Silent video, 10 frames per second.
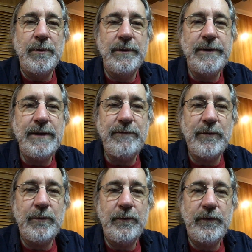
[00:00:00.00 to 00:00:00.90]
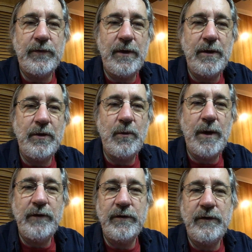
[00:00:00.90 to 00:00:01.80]
leave those
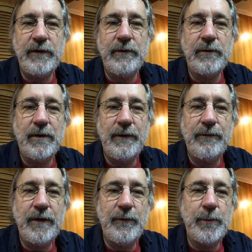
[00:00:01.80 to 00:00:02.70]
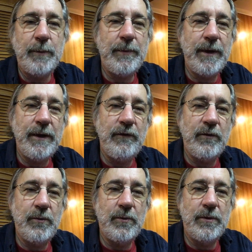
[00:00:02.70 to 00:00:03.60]
questions either on the Facebook
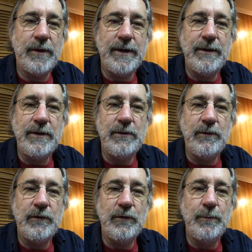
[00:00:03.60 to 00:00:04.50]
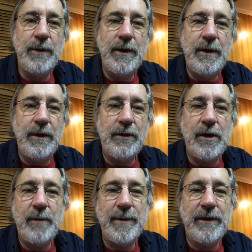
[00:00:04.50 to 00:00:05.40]
page or in the YouTube
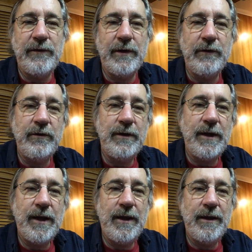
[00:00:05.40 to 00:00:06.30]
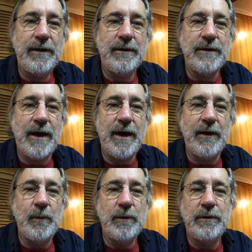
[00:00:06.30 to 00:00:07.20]
comment section, and
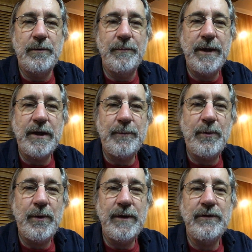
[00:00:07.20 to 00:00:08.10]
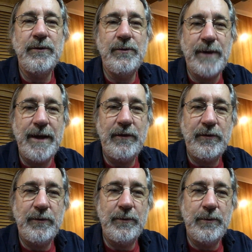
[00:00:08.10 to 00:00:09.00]
I will make it a point to
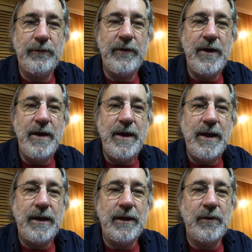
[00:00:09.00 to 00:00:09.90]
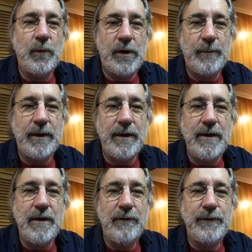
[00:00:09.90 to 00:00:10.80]
answer those in one of
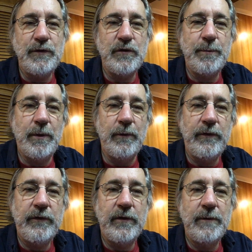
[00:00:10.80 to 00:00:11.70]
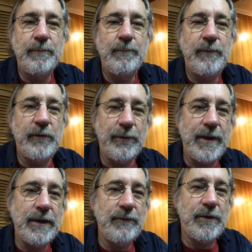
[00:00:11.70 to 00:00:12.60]
my future posts. So
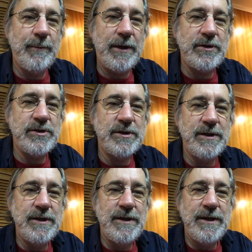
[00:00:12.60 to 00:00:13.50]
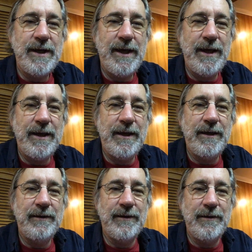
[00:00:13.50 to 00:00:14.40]
thank you very much,
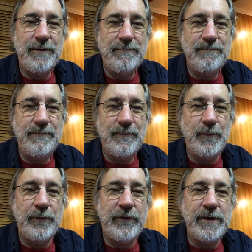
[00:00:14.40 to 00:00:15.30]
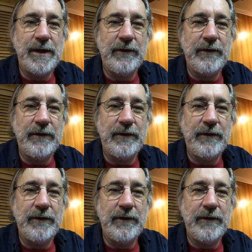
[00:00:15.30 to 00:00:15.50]
and we'll see you